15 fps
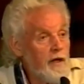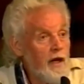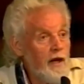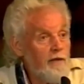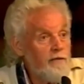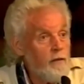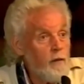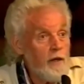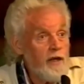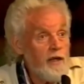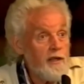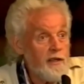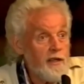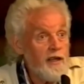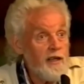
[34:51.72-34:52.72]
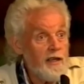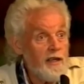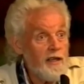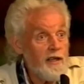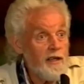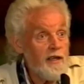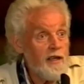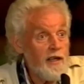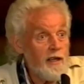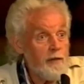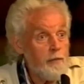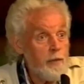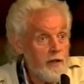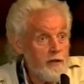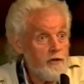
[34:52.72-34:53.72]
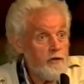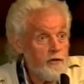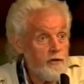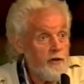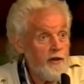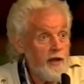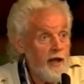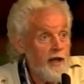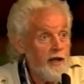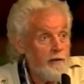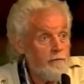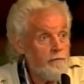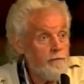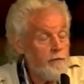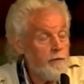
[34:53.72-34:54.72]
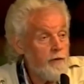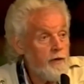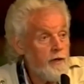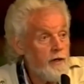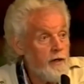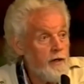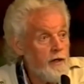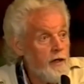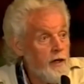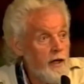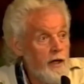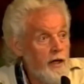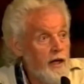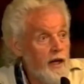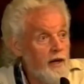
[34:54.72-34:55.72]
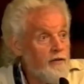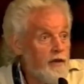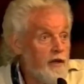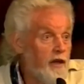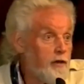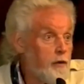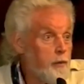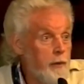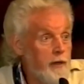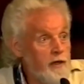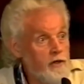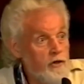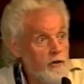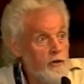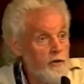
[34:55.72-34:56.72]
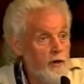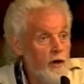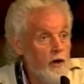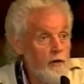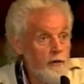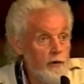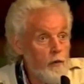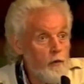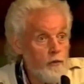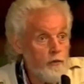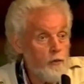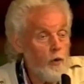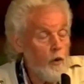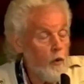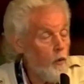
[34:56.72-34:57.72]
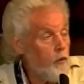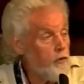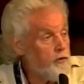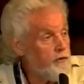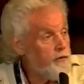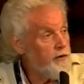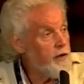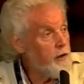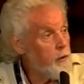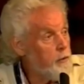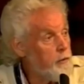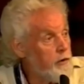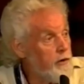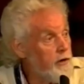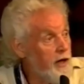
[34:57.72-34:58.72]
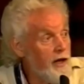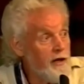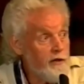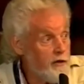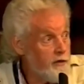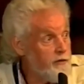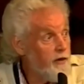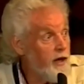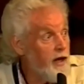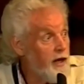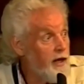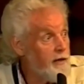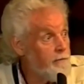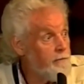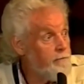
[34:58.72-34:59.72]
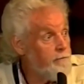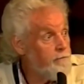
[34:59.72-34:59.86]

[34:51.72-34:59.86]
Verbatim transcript: I fully intended to take pictures of that. Every other picture on those rolls of film turned out just fine.